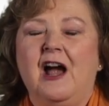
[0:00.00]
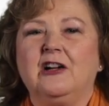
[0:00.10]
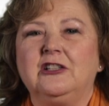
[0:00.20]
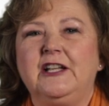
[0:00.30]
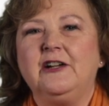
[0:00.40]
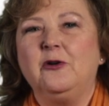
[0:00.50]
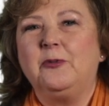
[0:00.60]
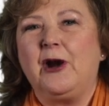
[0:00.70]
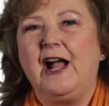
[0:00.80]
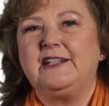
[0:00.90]
Our clinical
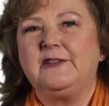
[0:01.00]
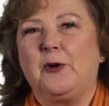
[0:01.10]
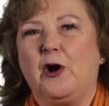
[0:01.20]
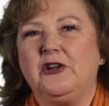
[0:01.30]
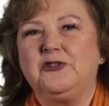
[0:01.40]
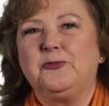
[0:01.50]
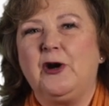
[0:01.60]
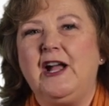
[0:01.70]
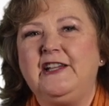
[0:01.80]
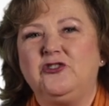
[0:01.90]
practice partners
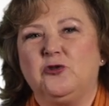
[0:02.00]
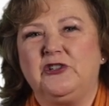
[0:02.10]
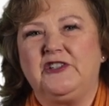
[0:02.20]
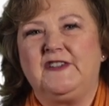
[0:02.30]
praise Georgia